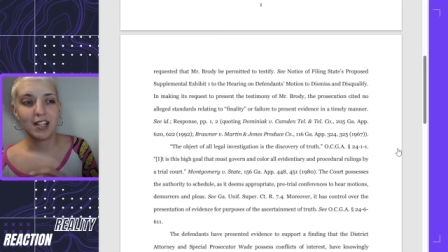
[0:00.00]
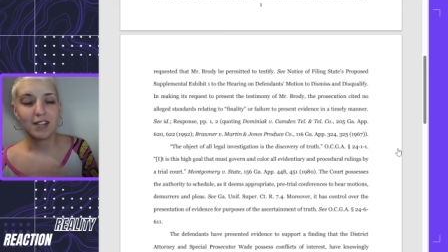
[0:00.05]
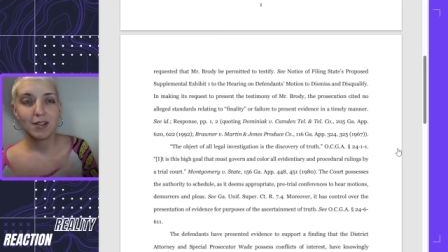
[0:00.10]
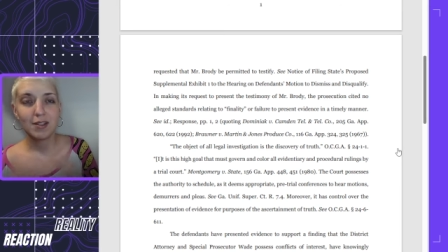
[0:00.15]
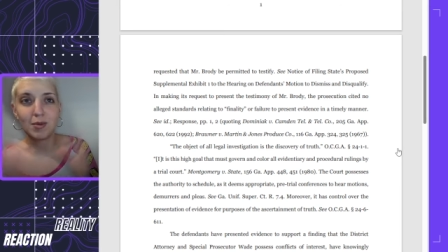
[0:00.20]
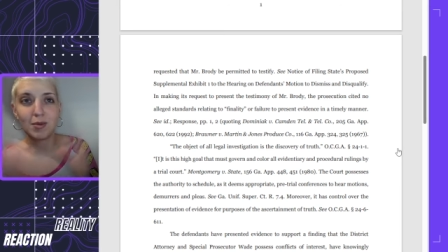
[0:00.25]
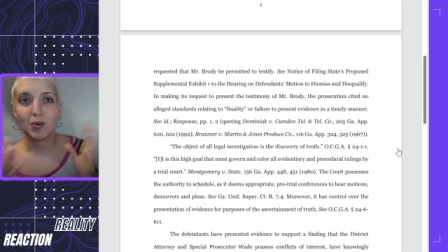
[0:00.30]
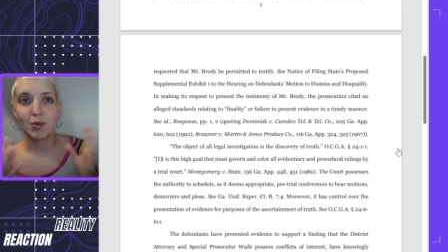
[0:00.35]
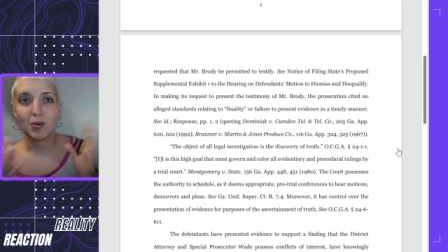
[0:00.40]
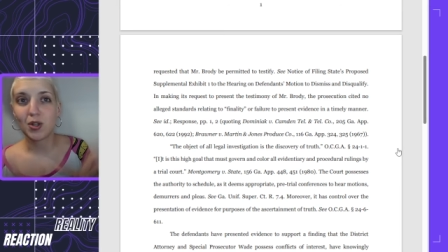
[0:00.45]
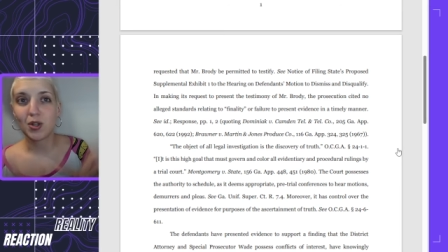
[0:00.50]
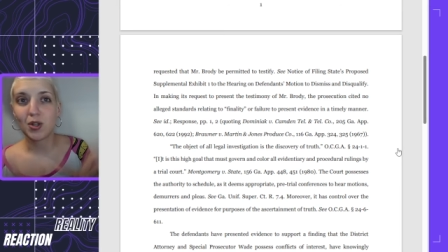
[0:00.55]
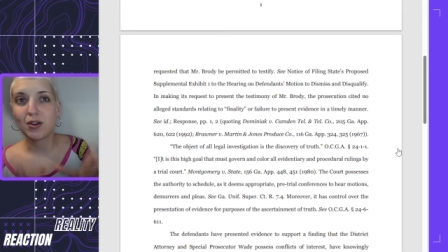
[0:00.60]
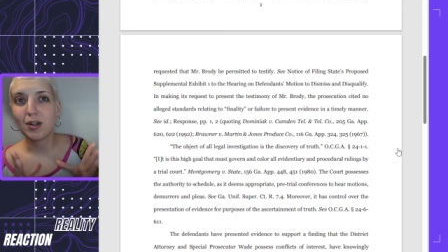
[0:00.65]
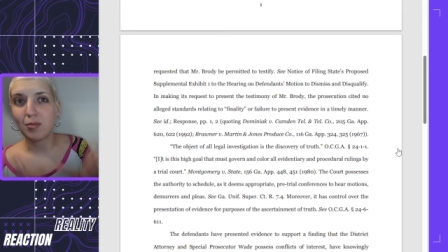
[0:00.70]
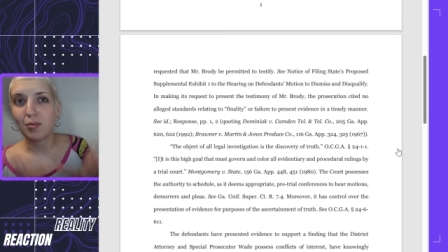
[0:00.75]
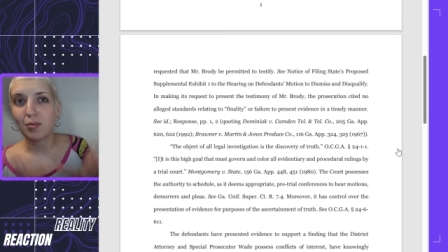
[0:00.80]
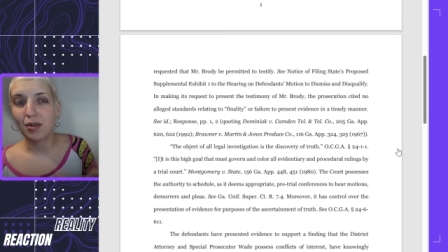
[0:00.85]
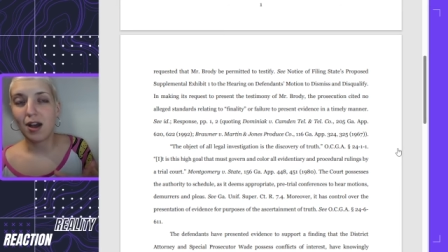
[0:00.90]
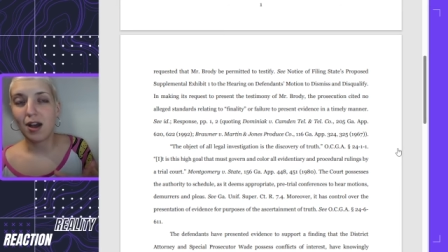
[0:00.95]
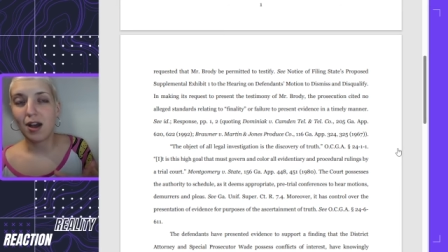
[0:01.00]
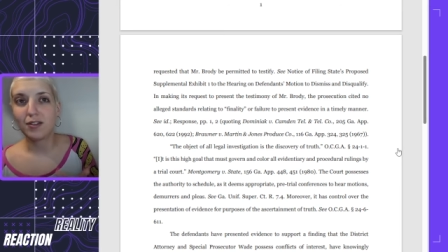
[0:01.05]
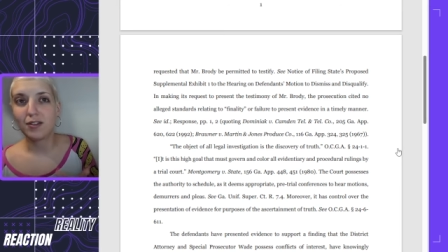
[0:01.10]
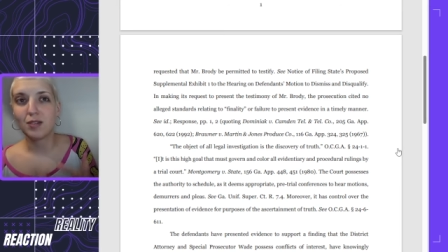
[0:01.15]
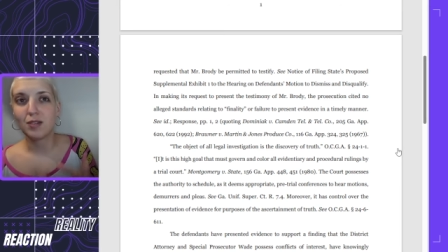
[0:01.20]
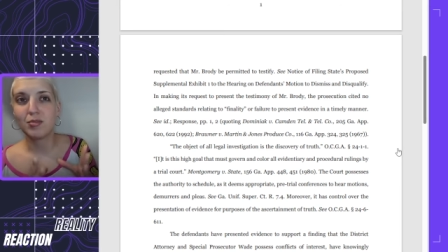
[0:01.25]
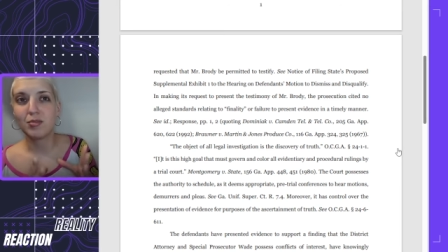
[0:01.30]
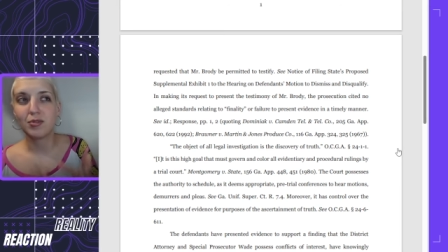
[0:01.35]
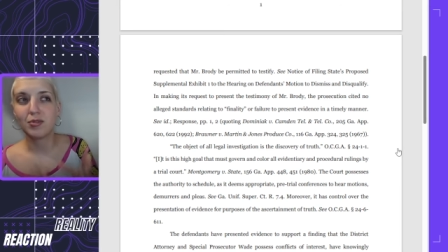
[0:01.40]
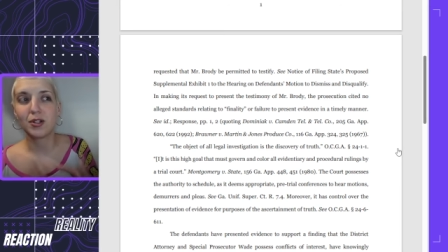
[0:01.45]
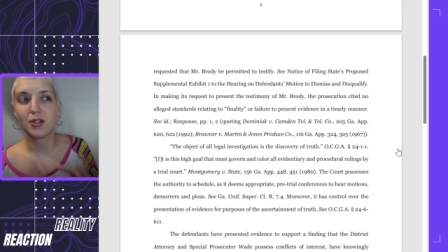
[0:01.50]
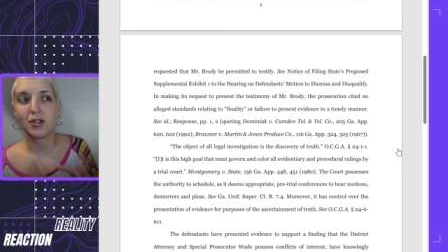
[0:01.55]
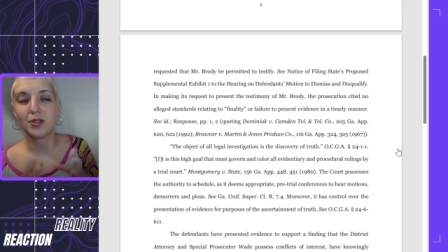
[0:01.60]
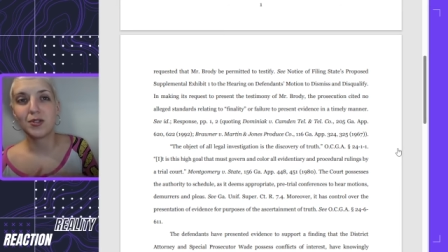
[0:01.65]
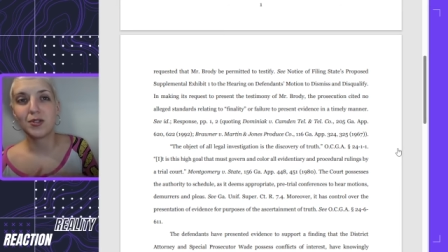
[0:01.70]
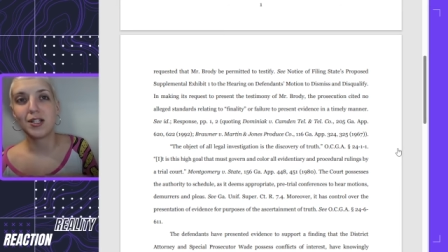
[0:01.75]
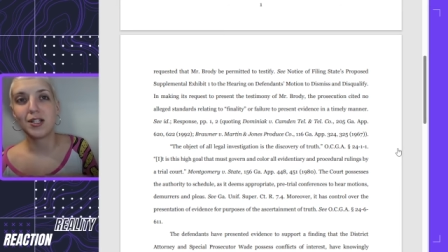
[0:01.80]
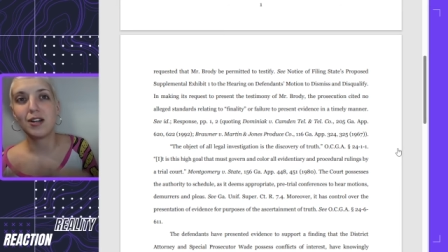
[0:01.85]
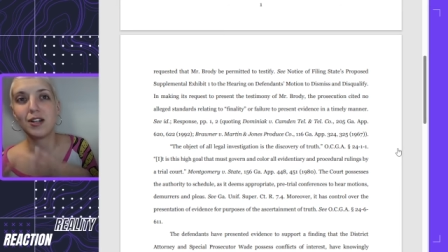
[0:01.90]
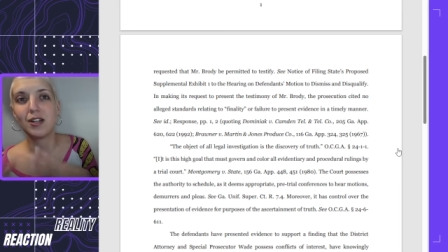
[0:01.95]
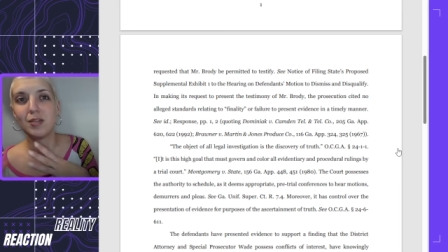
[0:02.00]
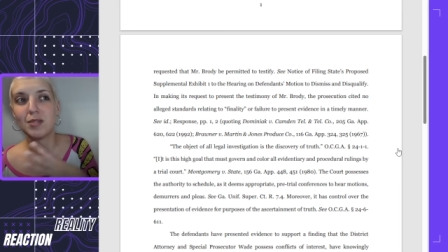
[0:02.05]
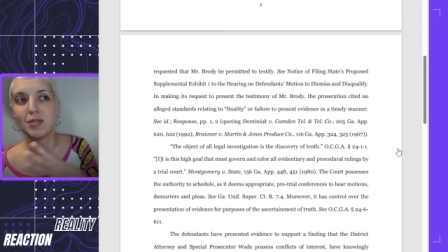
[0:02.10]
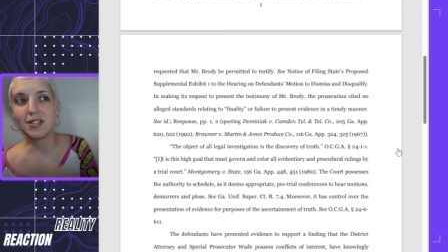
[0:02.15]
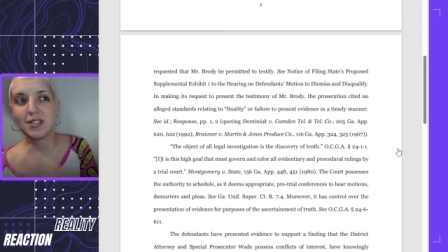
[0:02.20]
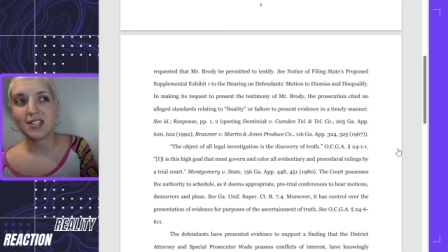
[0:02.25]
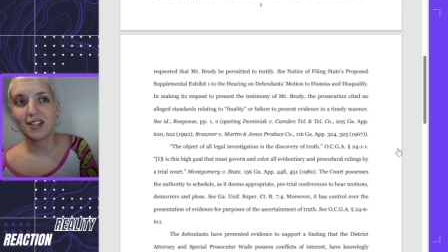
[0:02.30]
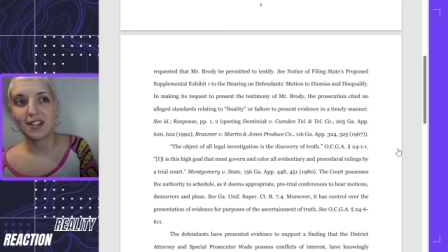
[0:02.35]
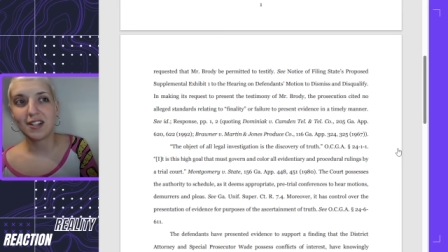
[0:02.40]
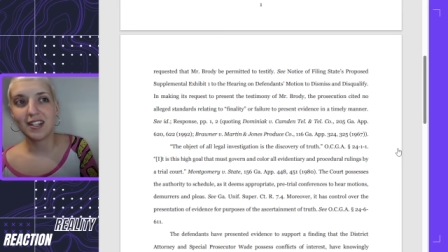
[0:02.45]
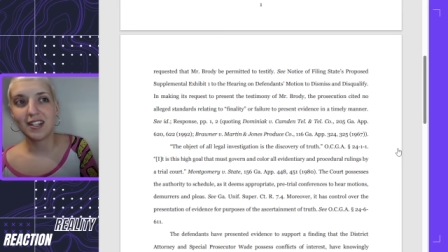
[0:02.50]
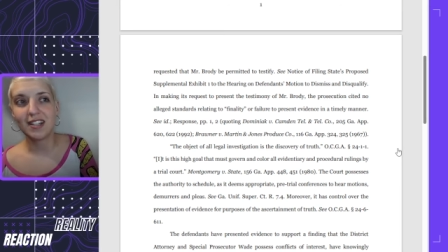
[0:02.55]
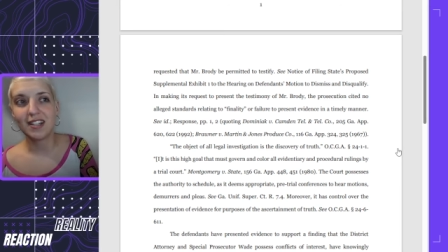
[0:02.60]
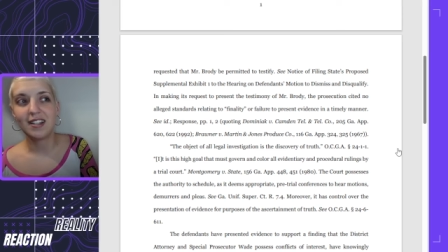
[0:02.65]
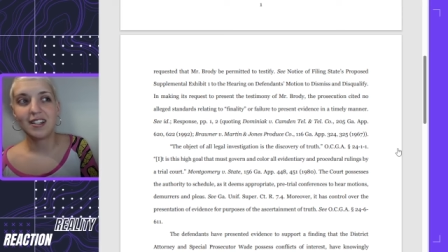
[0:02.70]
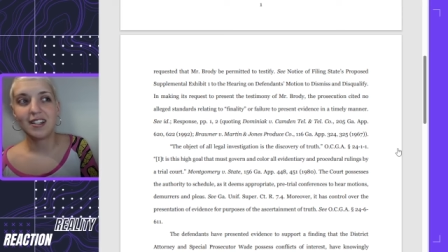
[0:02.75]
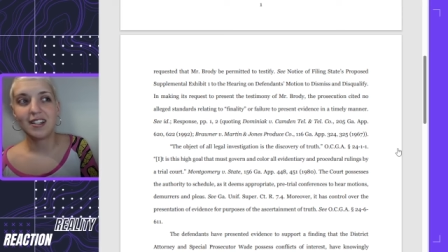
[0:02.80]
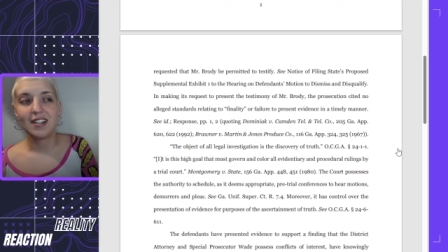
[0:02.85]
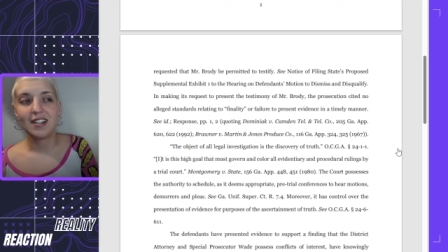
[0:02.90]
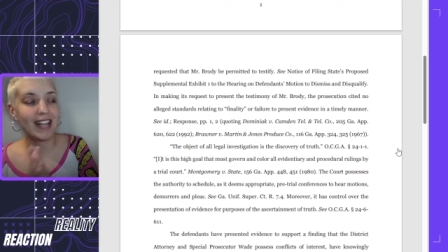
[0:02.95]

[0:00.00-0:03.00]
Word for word: If something was already proffered before closing arguments started,